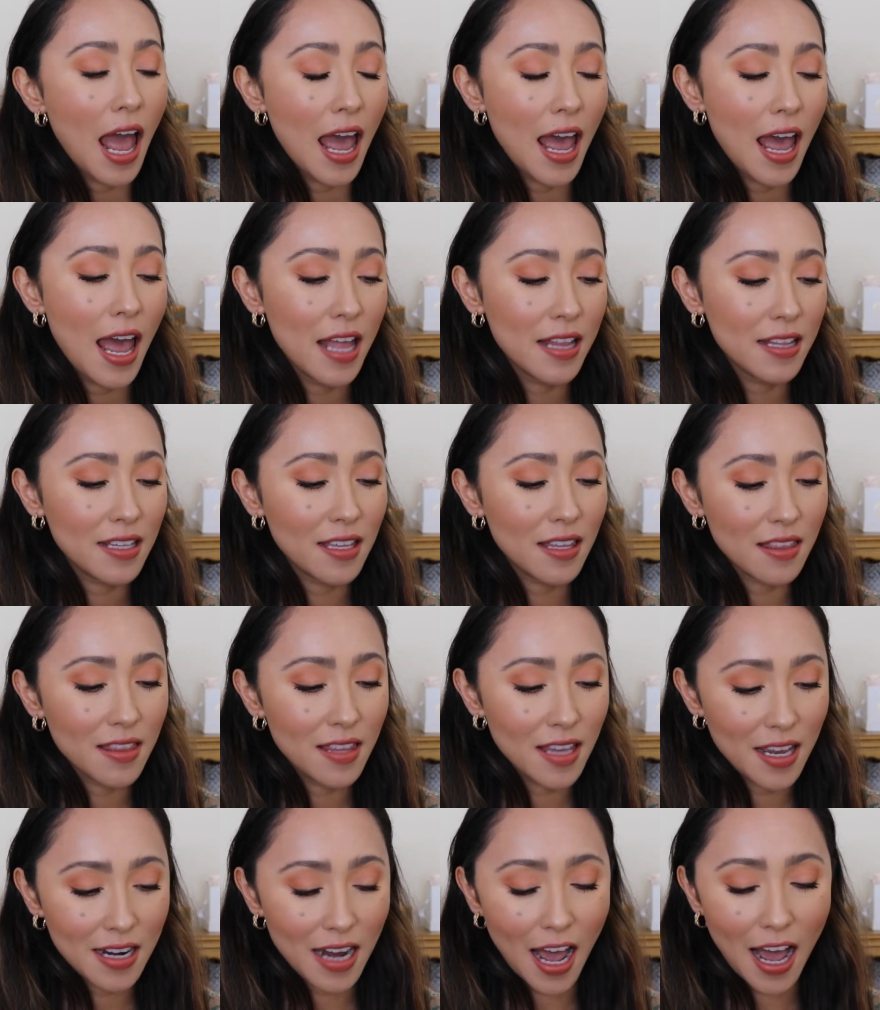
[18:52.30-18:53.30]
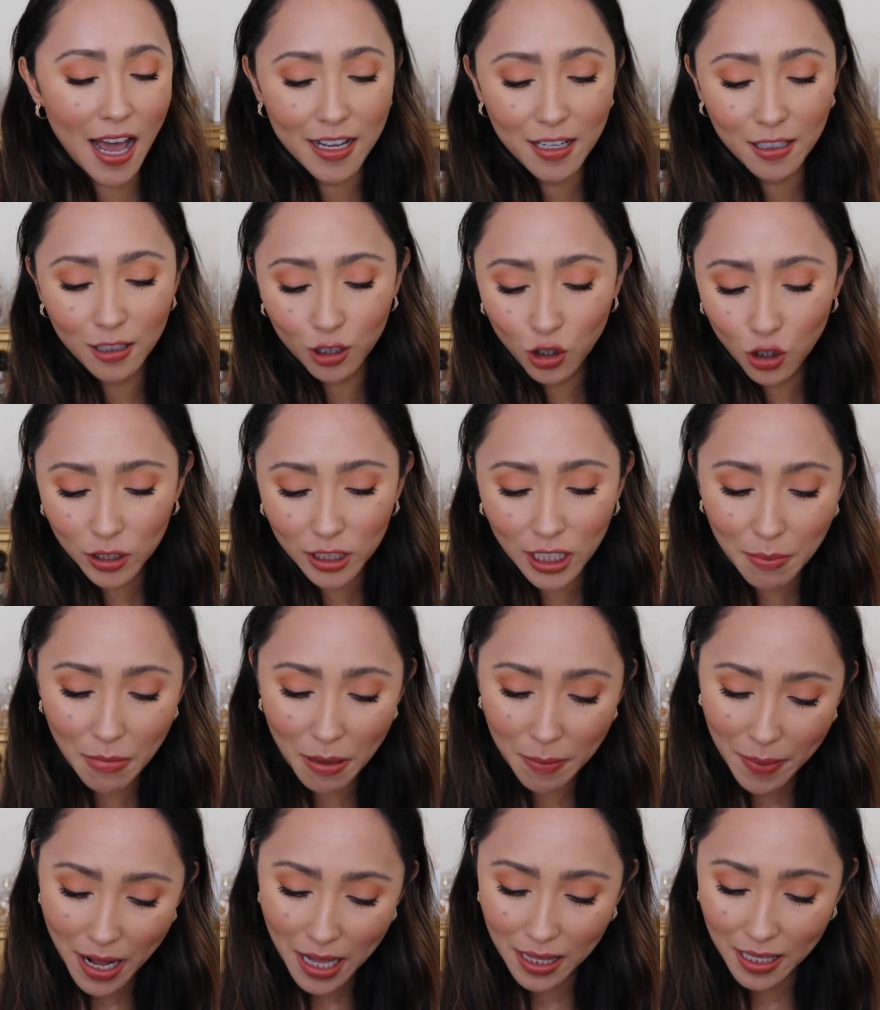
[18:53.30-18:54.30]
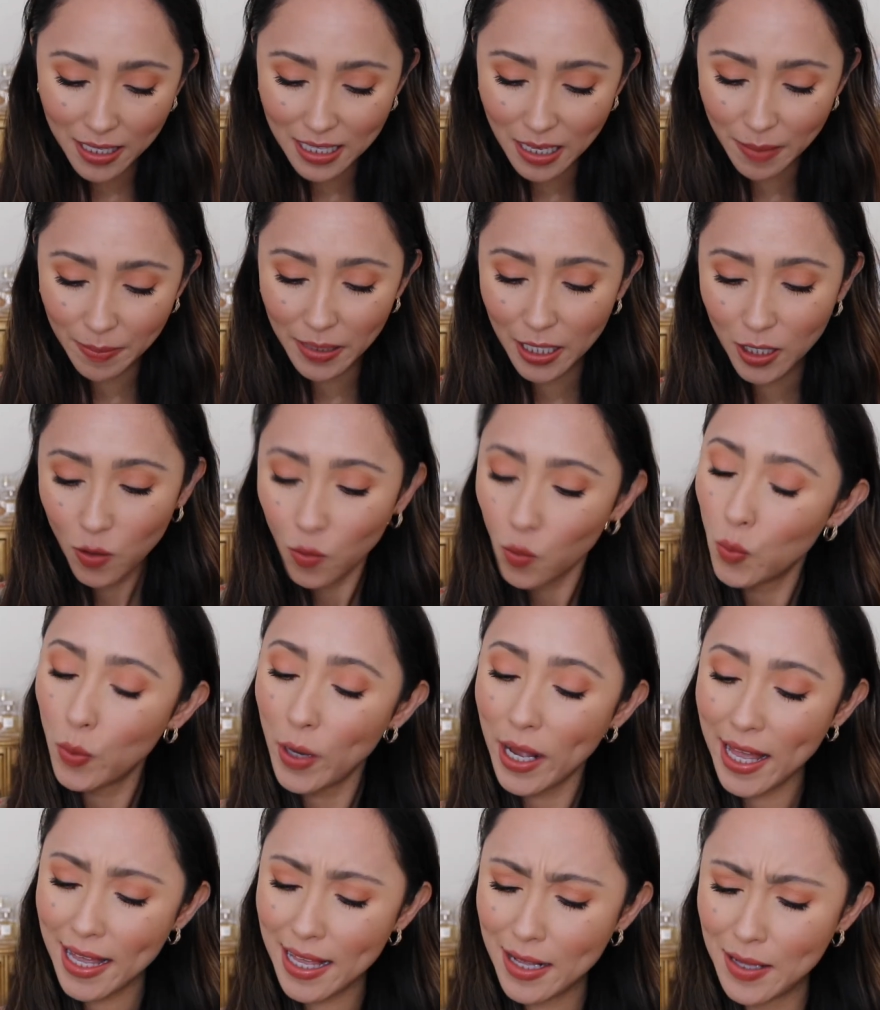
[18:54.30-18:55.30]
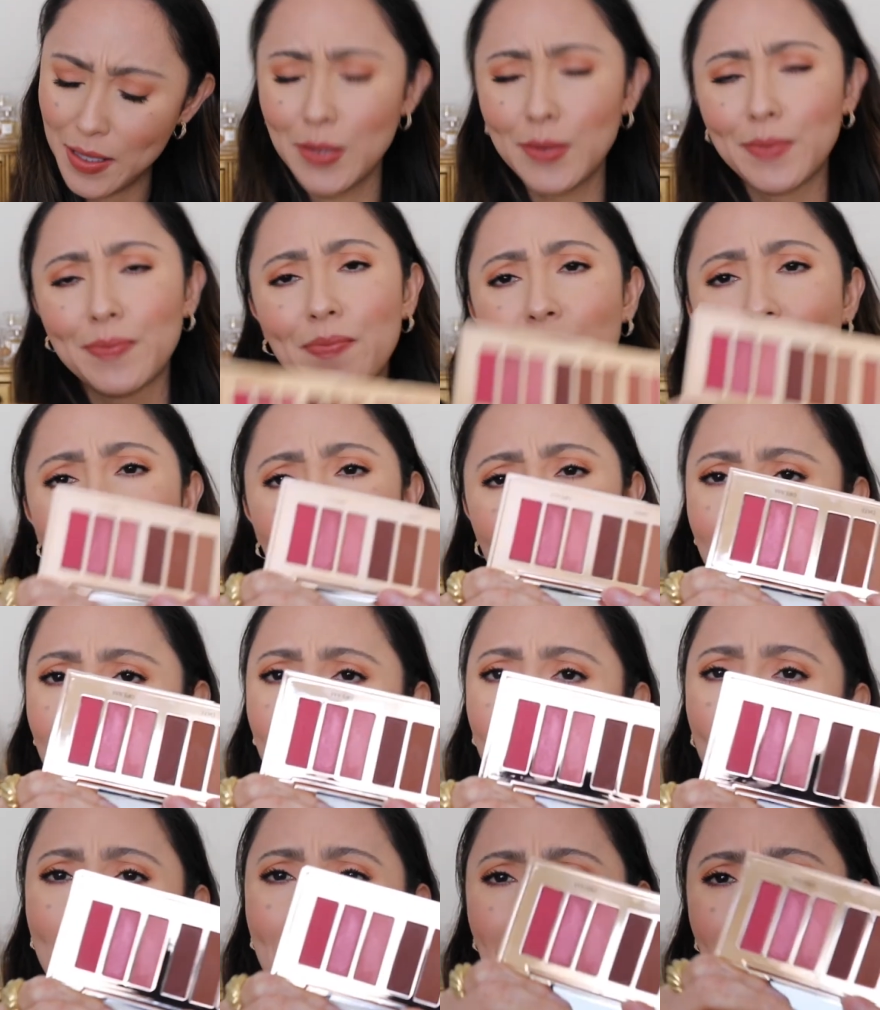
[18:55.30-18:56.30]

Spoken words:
And then I looked at my palette, I'm like, well, wait a